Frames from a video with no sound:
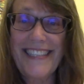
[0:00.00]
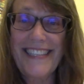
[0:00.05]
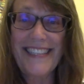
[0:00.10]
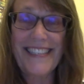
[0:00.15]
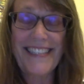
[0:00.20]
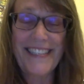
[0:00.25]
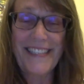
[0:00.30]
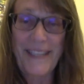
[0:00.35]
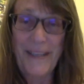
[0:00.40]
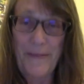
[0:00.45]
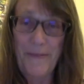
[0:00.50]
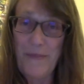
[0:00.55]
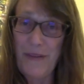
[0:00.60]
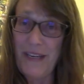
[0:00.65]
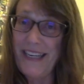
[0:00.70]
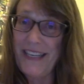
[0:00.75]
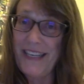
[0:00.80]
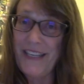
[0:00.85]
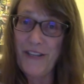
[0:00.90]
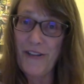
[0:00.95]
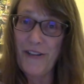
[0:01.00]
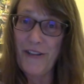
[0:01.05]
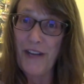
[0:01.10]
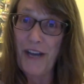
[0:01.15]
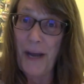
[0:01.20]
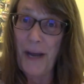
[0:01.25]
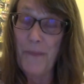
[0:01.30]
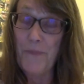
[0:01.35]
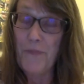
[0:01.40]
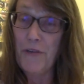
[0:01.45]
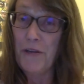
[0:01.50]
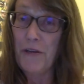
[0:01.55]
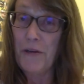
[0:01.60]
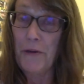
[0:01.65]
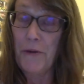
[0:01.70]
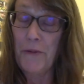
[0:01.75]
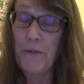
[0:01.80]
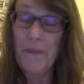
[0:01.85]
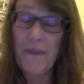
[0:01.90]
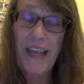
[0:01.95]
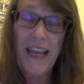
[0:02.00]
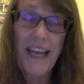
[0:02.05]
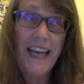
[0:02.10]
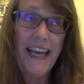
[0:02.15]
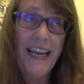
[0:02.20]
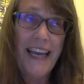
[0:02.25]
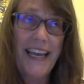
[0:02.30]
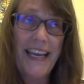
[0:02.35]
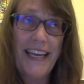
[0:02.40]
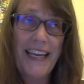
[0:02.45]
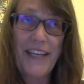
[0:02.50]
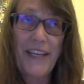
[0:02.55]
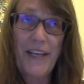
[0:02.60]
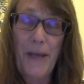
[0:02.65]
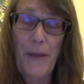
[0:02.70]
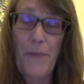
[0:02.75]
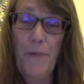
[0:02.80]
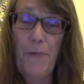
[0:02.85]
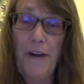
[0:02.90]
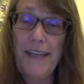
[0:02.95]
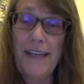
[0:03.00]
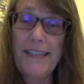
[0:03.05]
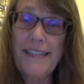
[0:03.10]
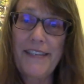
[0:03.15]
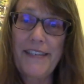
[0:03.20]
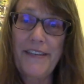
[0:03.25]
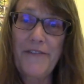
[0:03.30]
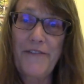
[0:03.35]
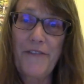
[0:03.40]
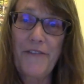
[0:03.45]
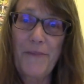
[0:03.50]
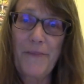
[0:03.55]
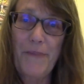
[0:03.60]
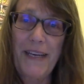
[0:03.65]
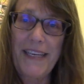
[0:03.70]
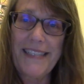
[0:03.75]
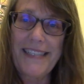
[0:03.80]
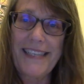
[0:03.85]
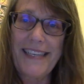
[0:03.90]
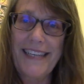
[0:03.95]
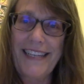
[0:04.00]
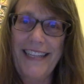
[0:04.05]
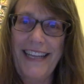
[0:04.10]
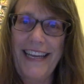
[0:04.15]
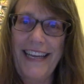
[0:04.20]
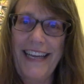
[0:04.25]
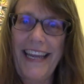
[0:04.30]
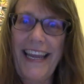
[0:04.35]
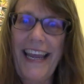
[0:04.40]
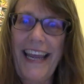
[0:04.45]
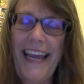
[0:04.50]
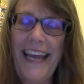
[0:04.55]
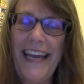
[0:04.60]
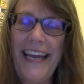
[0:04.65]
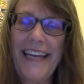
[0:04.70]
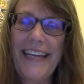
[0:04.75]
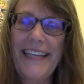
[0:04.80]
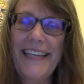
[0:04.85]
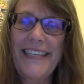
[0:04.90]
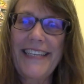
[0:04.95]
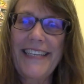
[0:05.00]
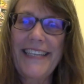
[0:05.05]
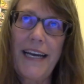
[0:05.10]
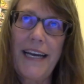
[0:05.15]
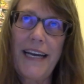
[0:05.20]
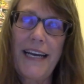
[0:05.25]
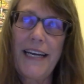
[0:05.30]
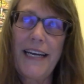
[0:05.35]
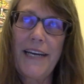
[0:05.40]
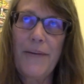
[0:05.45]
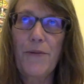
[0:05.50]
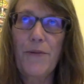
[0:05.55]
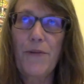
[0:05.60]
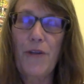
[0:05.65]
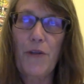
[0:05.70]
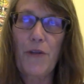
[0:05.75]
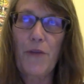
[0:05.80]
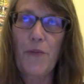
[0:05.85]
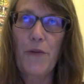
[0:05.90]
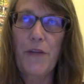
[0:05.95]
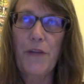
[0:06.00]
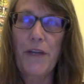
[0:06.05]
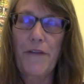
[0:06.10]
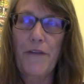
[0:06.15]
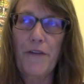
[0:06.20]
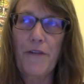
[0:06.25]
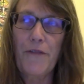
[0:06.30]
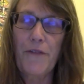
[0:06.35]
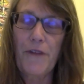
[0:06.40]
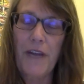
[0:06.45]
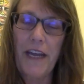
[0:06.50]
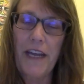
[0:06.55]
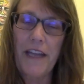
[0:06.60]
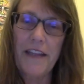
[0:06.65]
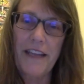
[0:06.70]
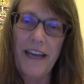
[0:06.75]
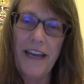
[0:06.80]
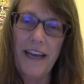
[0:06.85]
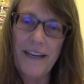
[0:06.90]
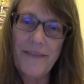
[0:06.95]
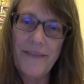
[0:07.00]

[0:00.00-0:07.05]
somebody to look up to, impressive, basically. And I just will never forget that.